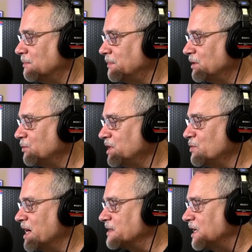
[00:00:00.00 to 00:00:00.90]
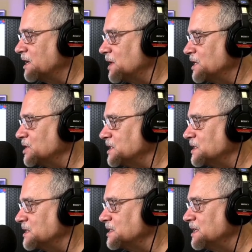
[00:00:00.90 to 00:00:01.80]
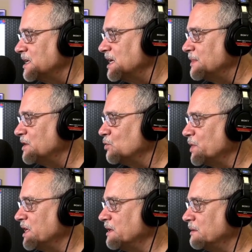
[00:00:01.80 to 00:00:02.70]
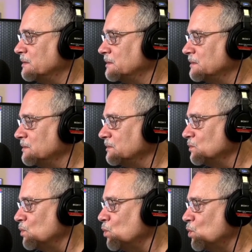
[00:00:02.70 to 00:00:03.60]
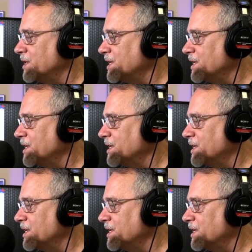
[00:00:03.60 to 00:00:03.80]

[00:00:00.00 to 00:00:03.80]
between you asking questions and between what